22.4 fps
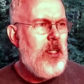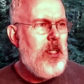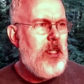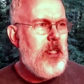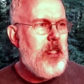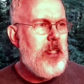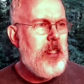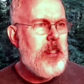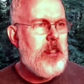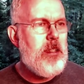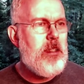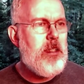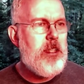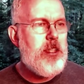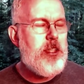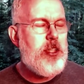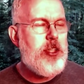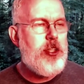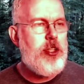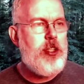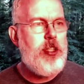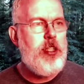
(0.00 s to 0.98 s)

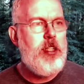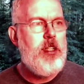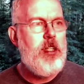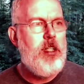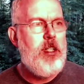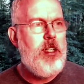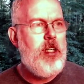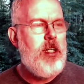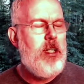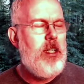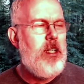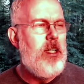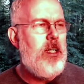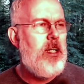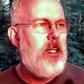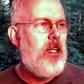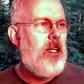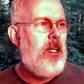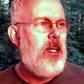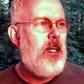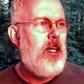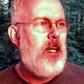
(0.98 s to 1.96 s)
English.
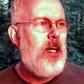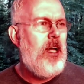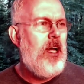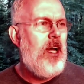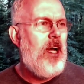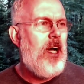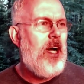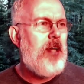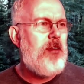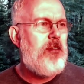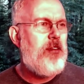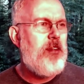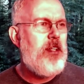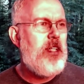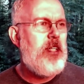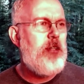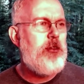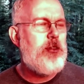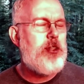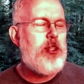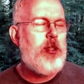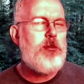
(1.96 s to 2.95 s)
I think
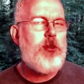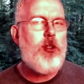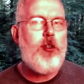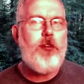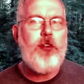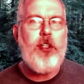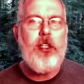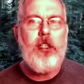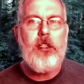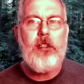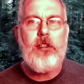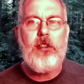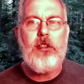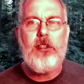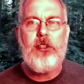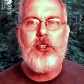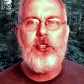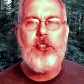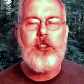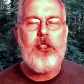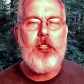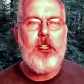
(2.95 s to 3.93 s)
he was some sort of
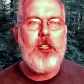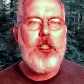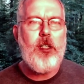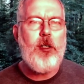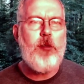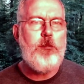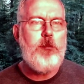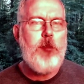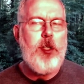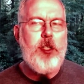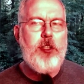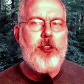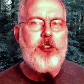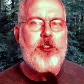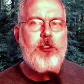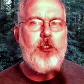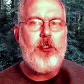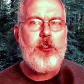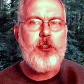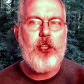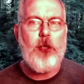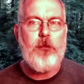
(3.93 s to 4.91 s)
English uh,
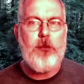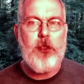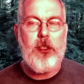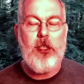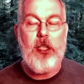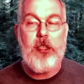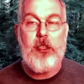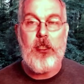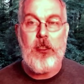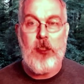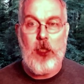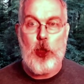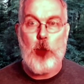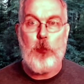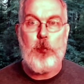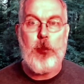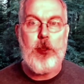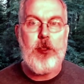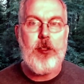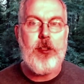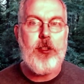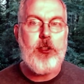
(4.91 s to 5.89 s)
minister or something like like a
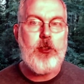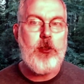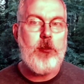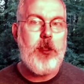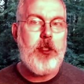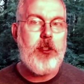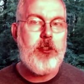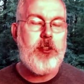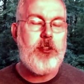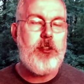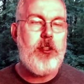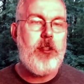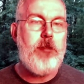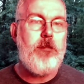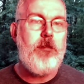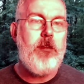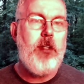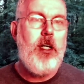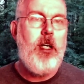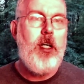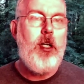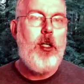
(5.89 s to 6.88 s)
political minister,
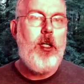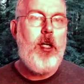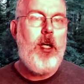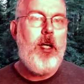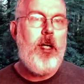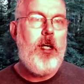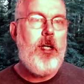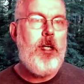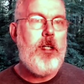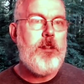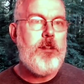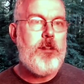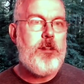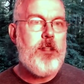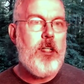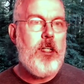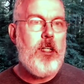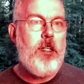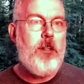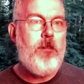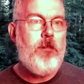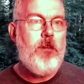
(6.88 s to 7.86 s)
and
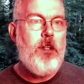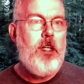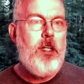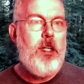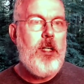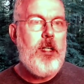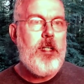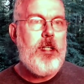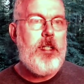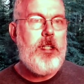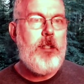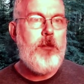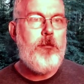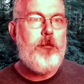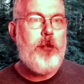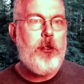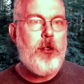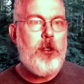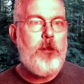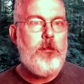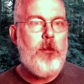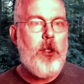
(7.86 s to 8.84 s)
um, he
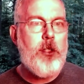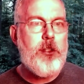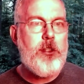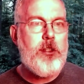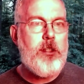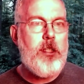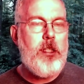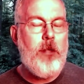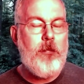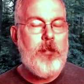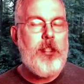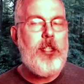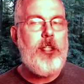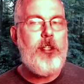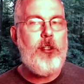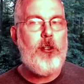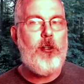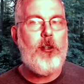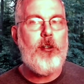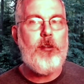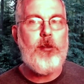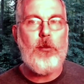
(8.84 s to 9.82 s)
very much. I mean, he
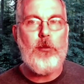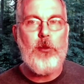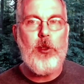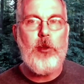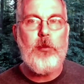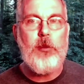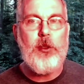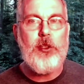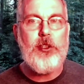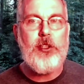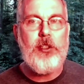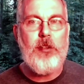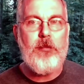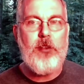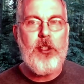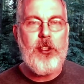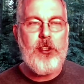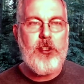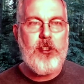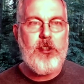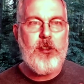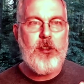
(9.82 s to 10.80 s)
heard the rumors of
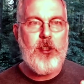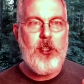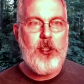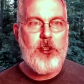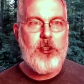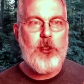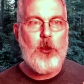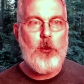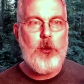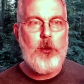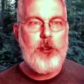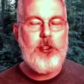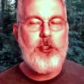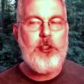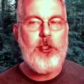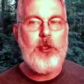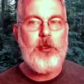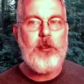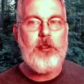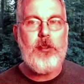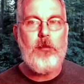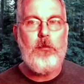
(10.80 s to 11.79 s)
this this
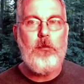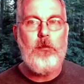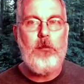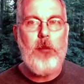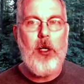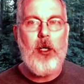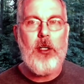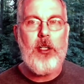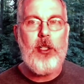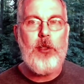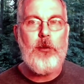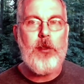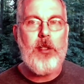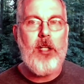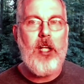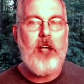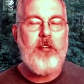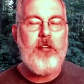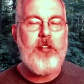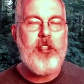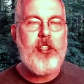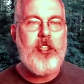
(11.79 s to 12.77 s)
Christian monk who would
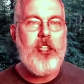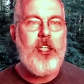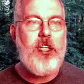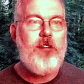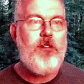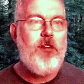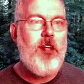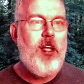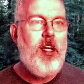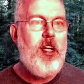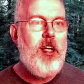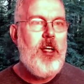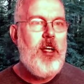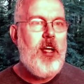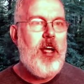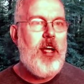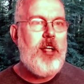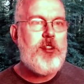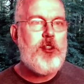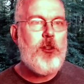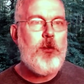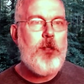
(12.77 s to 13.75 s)
levitate,
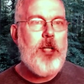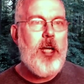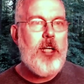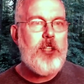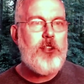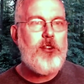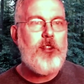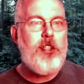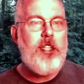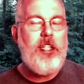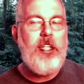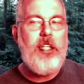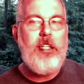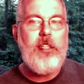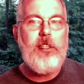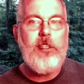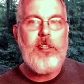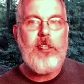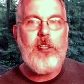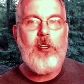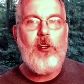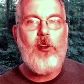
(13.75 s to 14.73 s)
and so he actually hid
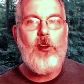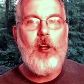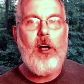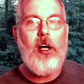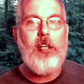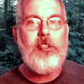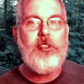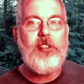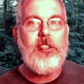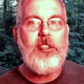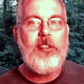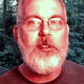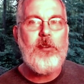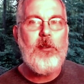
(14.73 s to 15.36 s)
in a closet